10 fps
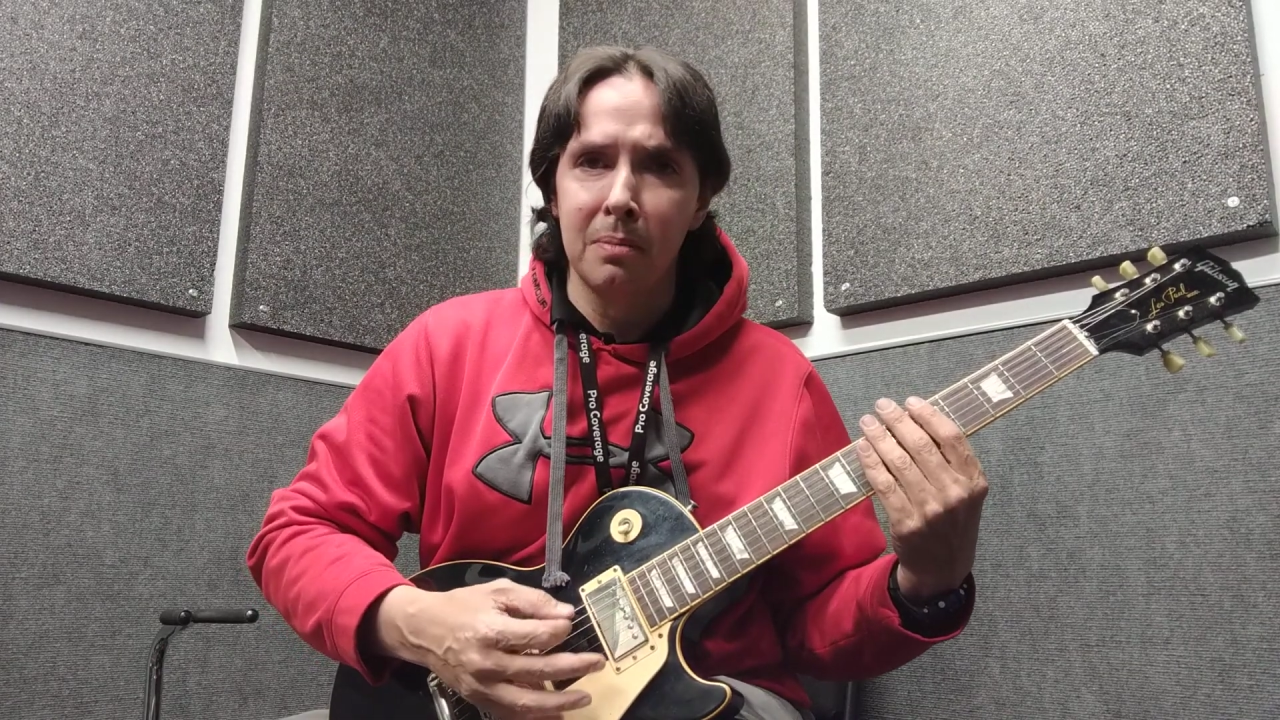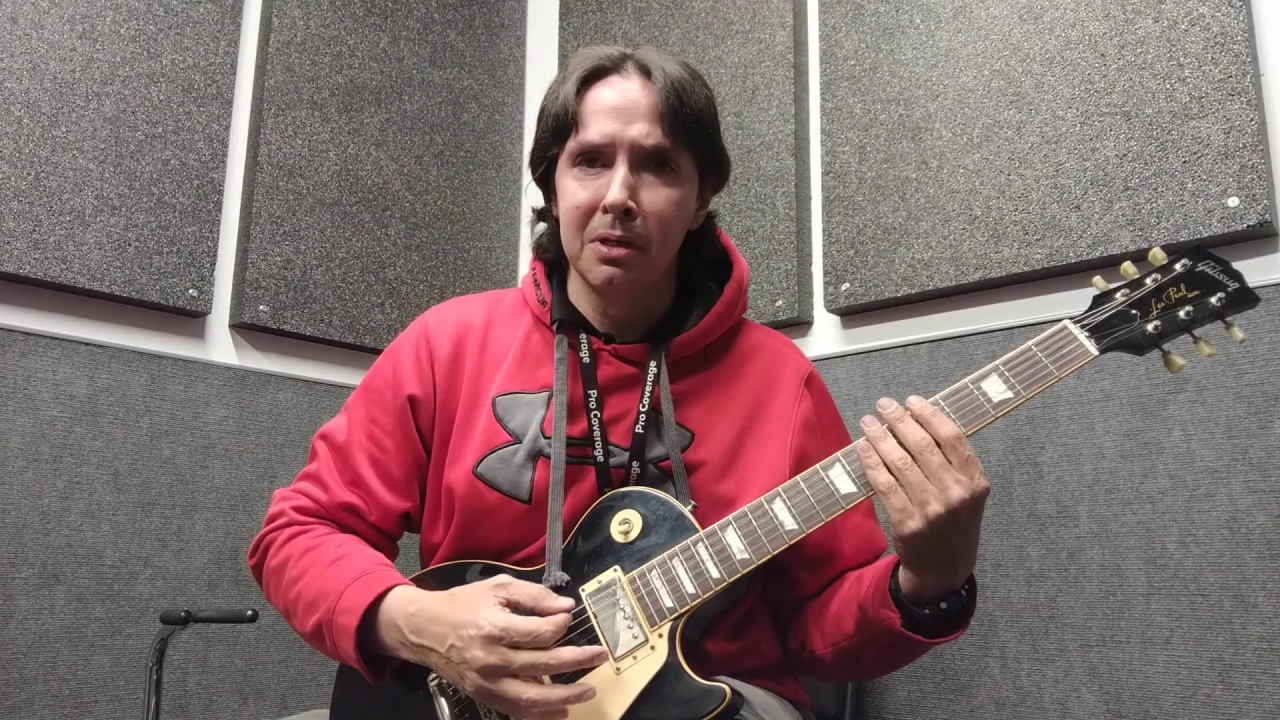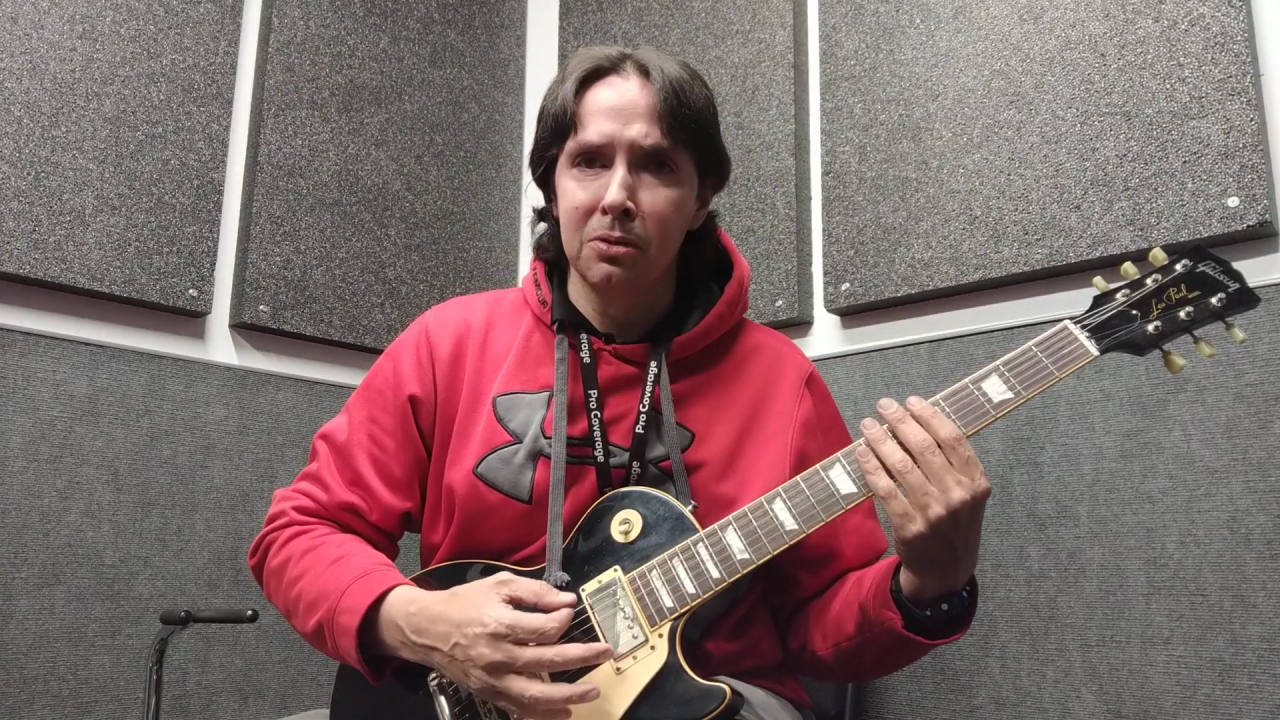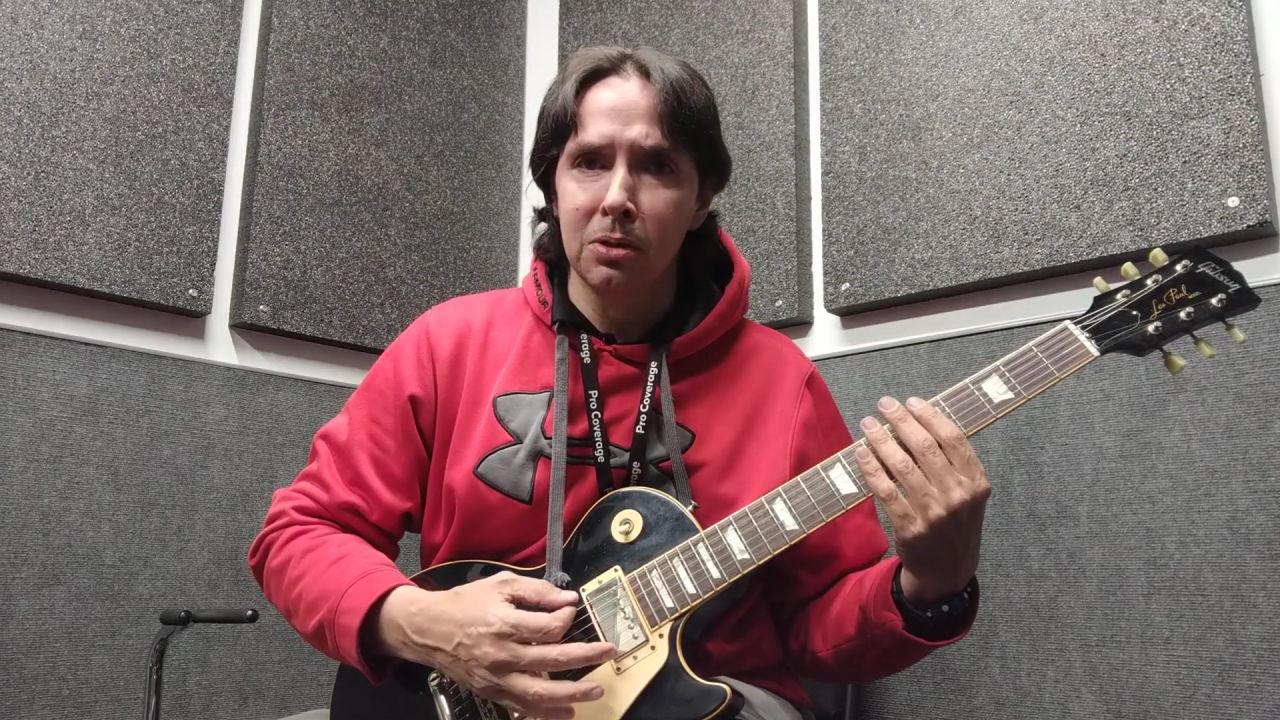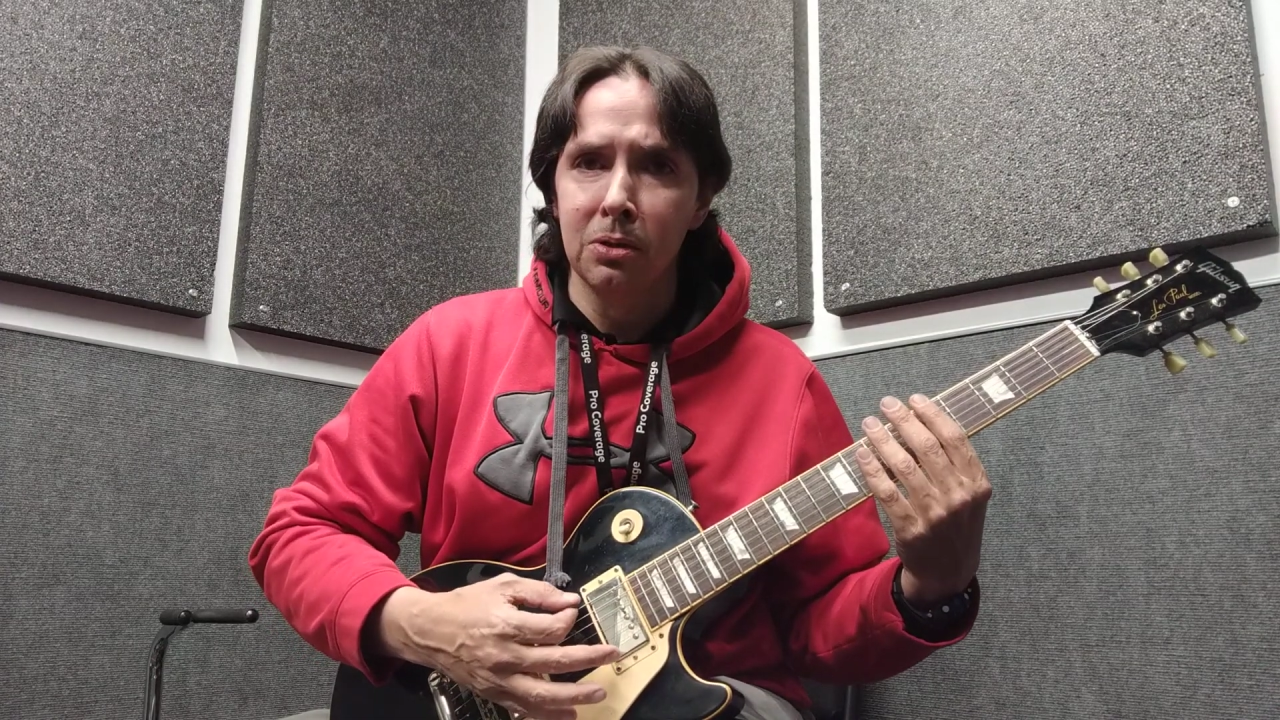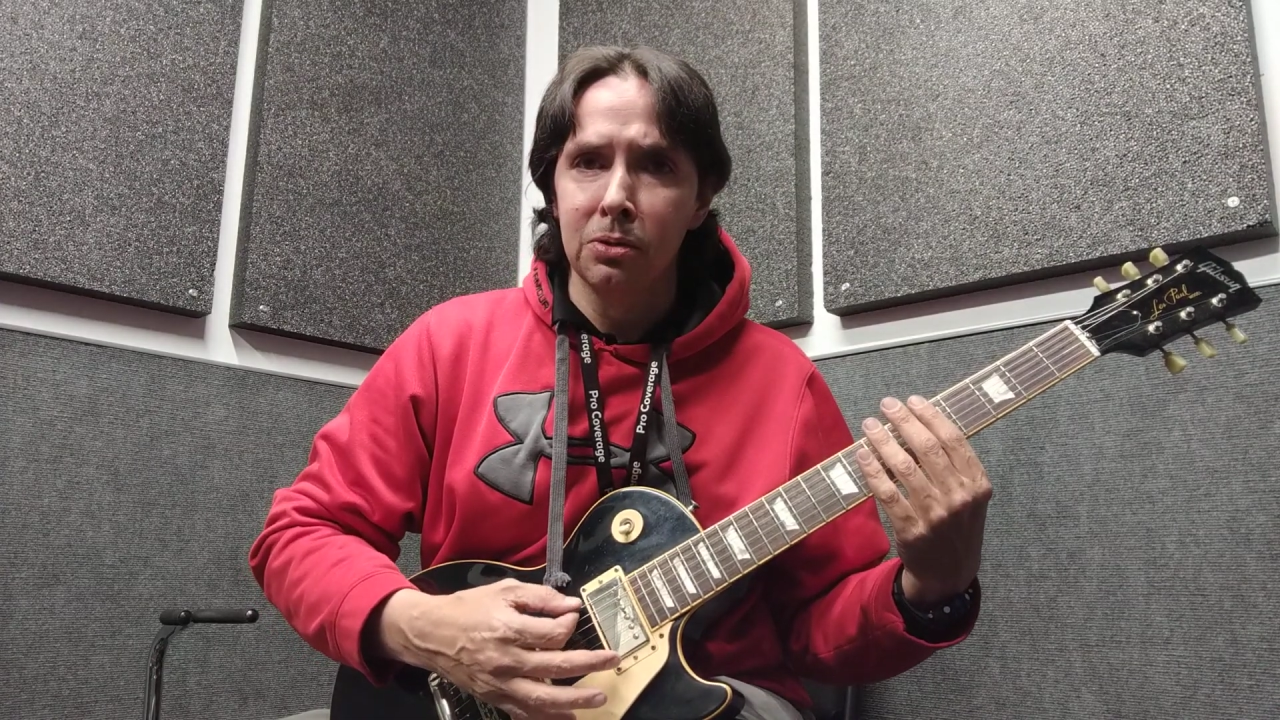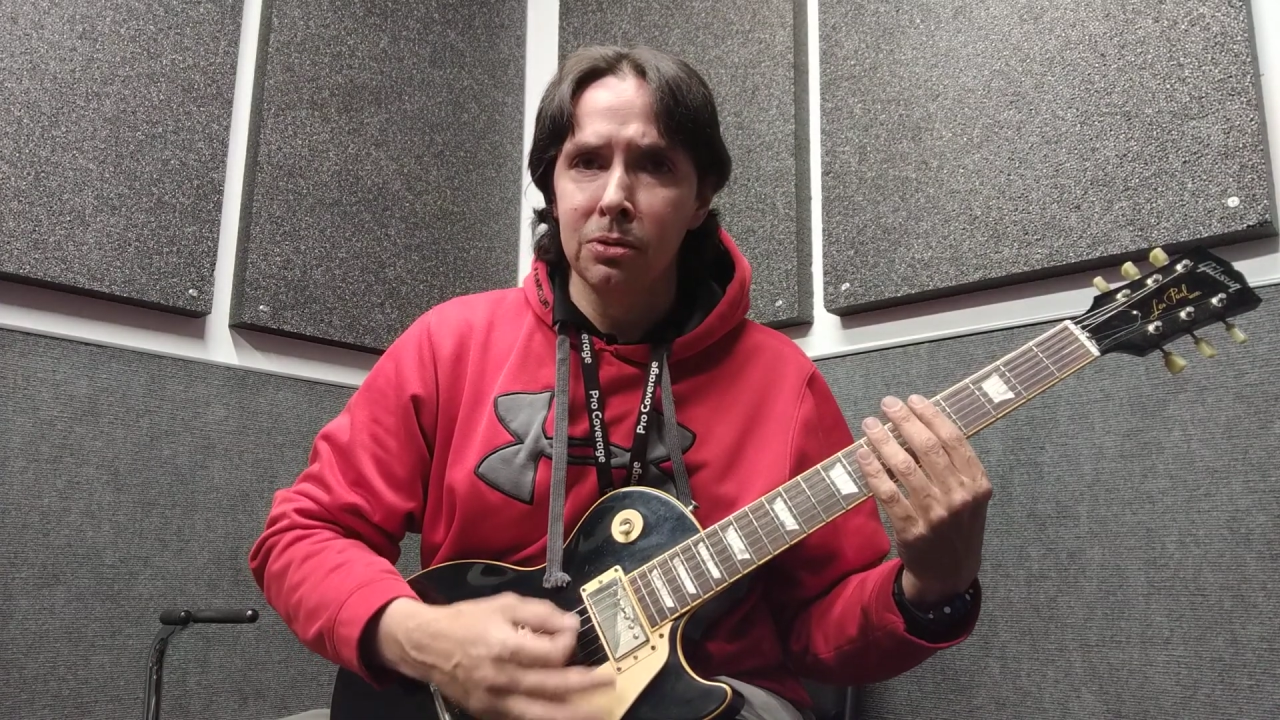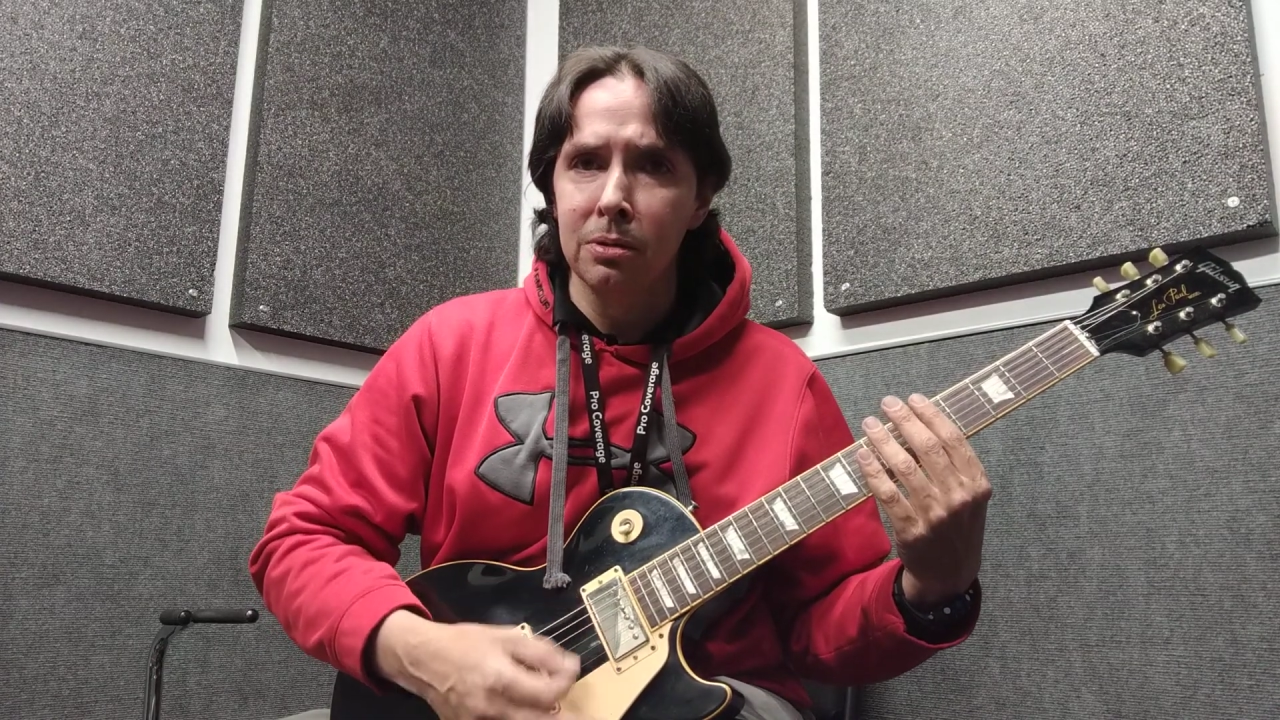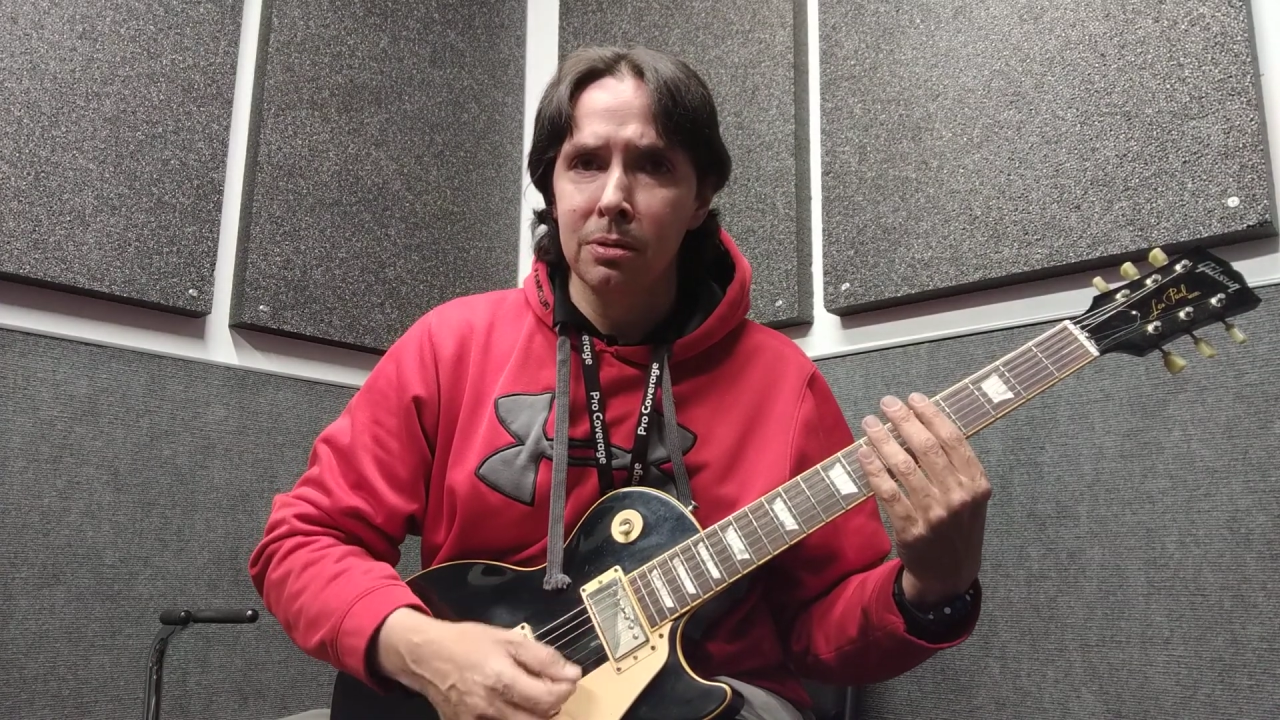be too loose,